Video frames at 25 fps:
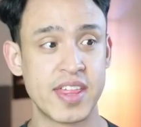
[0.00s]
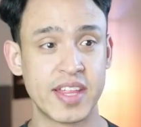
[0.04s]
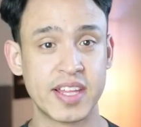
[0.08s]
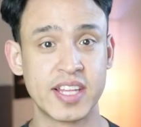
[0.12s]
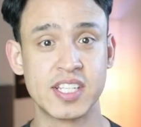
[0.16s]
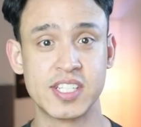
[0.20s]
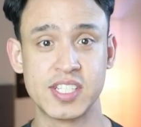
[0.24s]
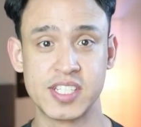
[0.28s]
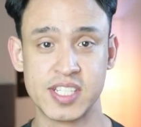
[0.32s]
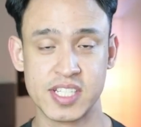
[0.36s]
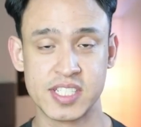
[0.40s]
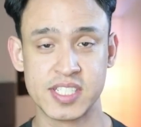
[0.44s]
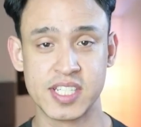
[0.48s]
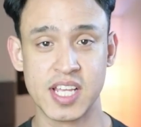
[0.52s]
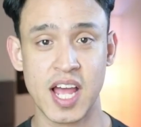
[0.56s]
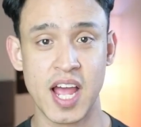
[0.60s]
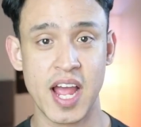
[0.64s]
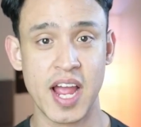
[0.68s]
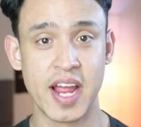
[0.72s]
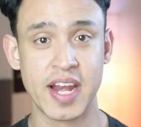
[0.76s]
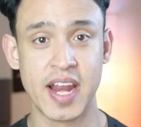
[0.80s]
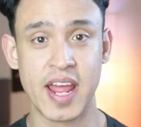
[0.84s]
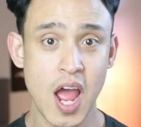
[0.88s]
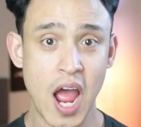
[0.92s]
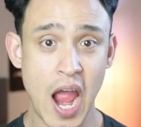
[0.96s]
think this is a
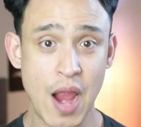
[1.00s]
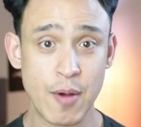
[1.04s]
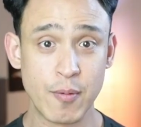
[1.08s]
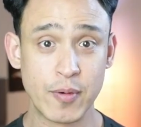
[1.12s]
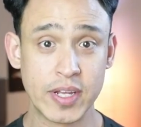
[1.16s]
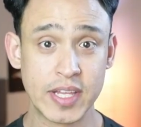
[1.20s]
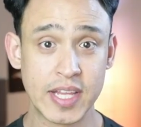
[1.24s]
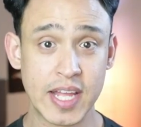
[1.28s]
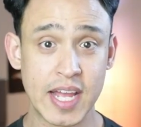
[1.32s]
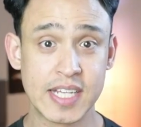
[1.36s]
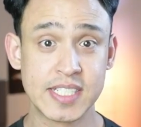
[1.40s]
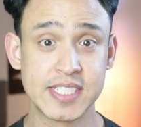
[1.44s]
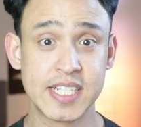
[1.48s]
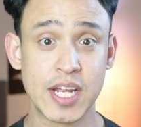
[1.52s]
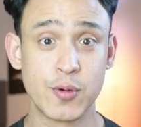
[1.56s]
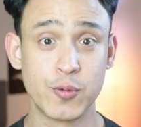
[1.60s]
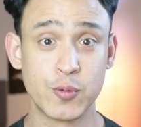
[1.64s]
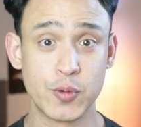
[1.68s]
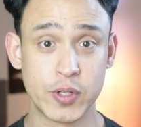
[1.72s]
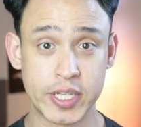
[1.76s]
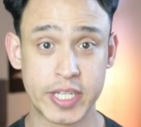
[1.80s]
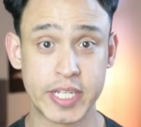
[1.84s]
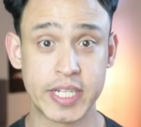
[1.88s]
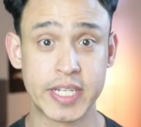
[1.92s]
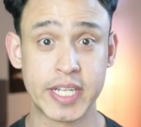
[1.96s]
sign. I realized I
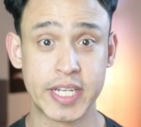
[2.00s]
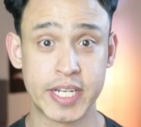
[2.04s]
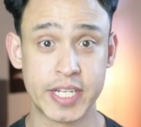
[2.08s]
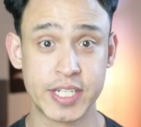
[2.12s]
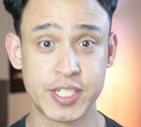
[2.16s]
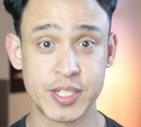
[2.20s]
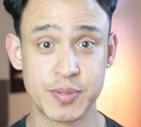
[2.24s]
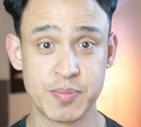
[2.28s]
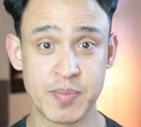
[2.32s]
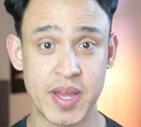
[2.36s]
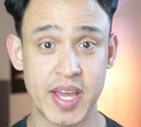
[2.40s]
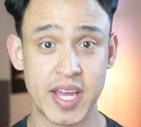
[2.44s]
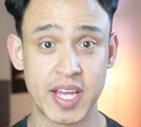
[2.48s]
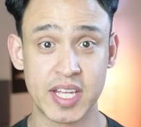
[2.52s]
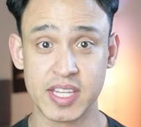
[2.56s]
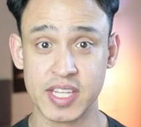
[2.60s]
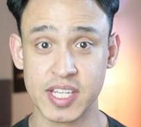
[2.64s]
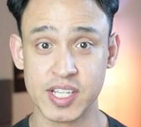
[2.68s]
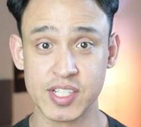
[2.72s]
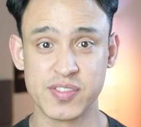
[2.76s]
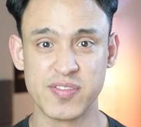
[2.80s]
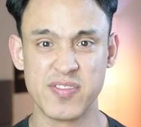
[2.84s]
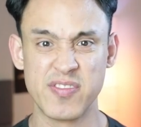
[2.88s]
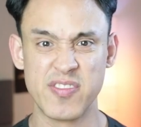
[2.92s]
really needed to make this